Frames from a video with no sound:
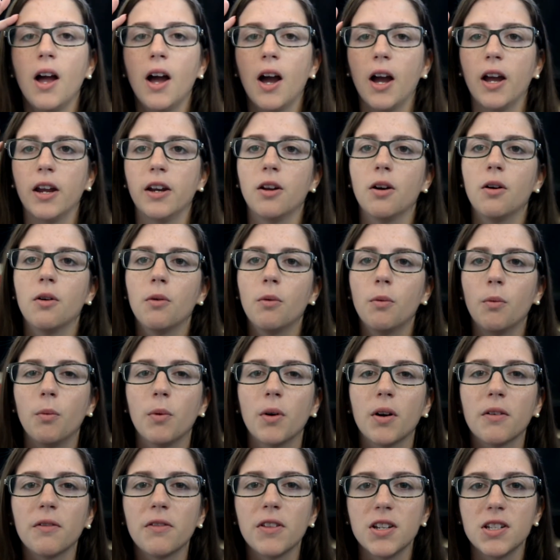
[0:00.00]
I know
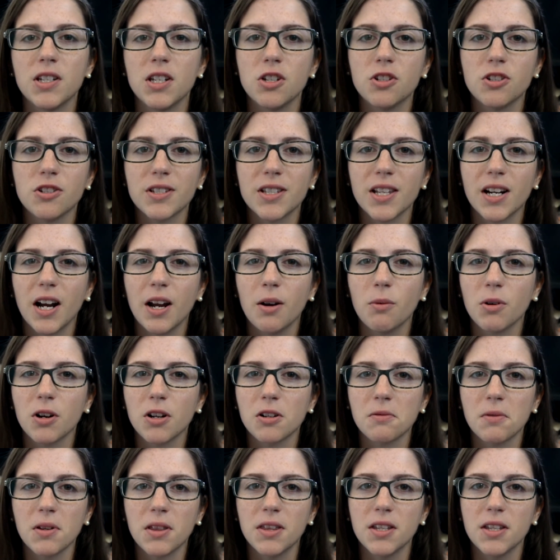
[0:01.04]
one of the teachers that I worked with